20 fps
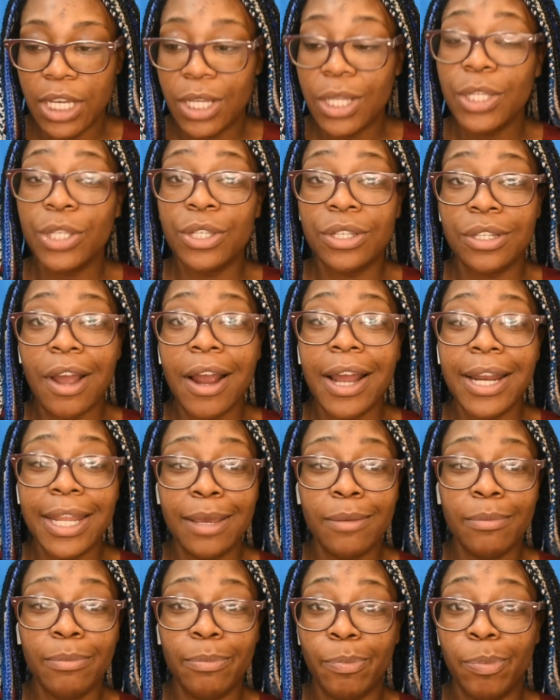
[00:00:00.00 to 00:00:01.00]

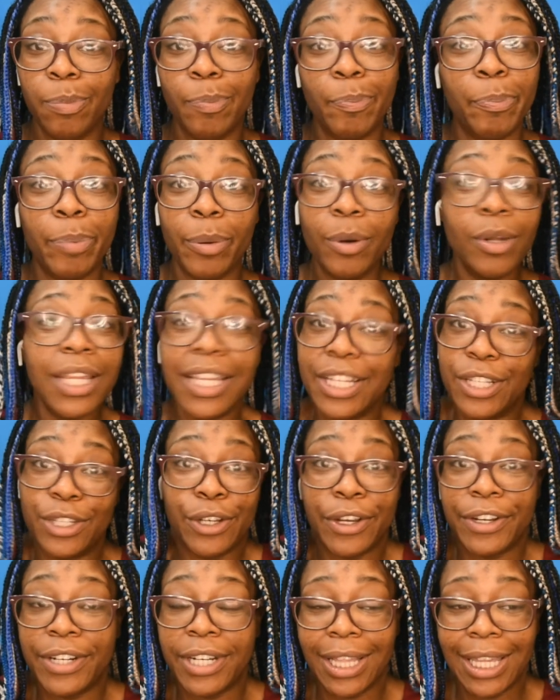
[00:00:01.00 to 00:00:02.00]
started bullet
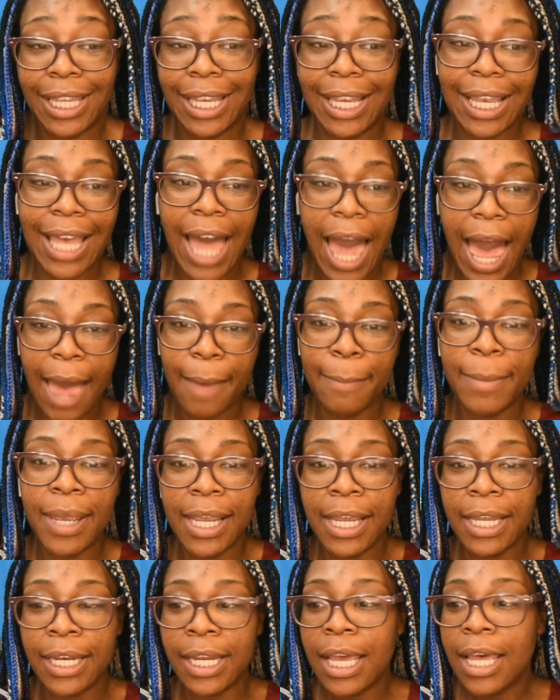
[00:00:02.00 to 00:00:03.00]
journaling. I
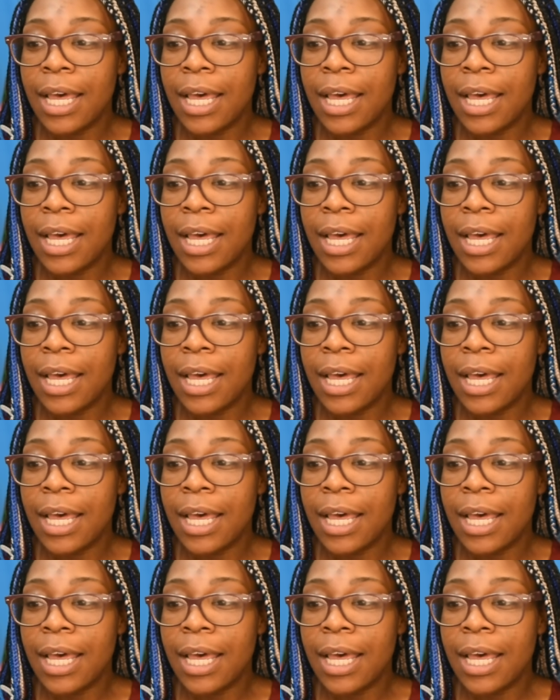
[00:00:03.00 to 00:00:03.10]
mean,